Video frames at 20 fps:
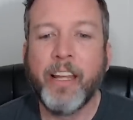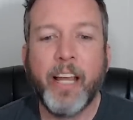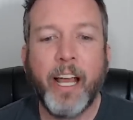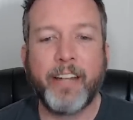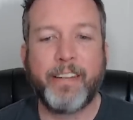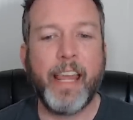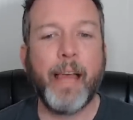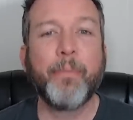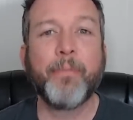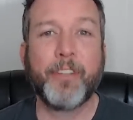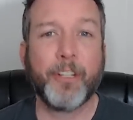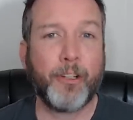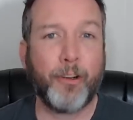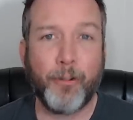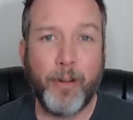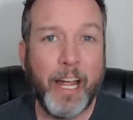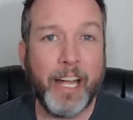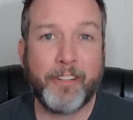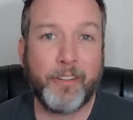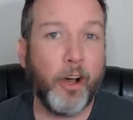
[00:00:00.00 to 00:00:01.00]
attempts to
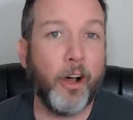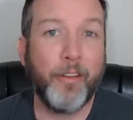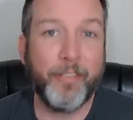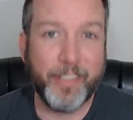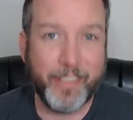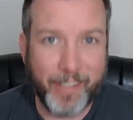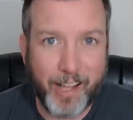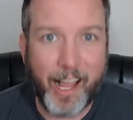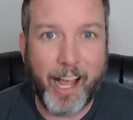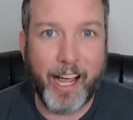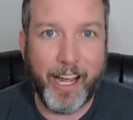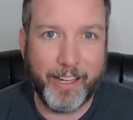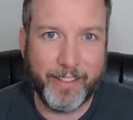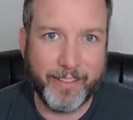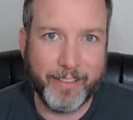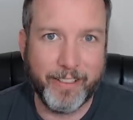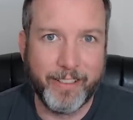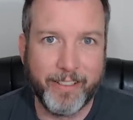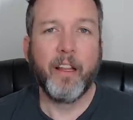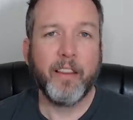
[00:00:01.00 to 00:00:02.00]
correct all of his
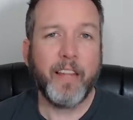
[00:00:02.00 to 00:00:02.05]
lies.